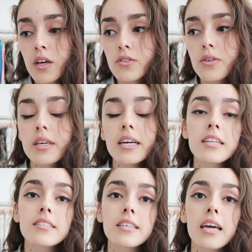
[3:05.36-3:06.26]
so you can kind
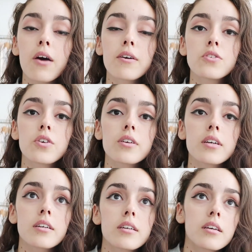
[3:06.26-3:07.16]
of see how I
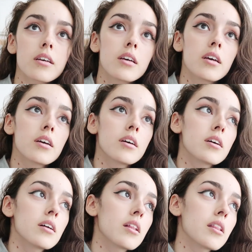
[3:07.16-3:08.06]
took
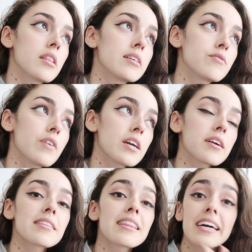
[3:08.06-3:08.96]
this very
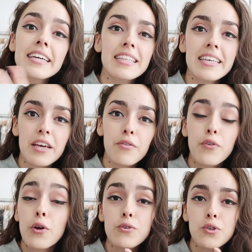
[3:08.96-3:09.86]
unlikely
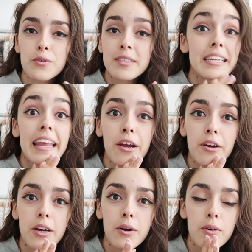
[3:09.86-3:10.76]
photo shoot
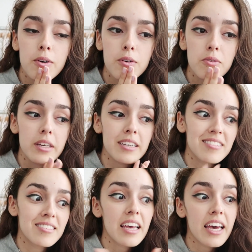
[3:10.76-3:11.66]
scenario, or like
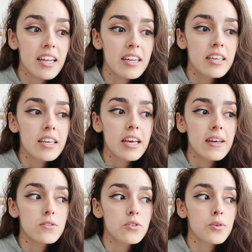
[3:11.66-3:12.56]
set
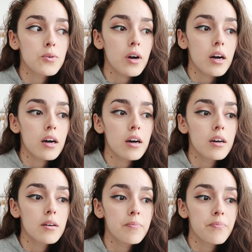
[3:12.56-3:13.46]
into a
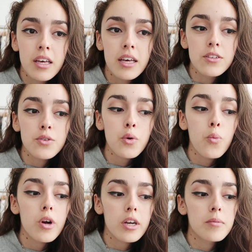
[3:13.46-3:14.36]

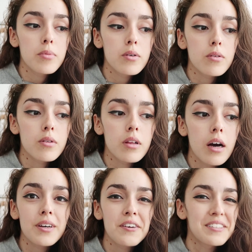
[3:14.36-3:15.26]
workable
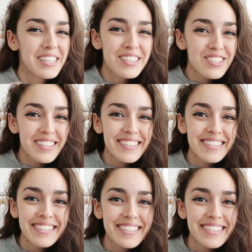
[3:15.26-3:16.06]
condition.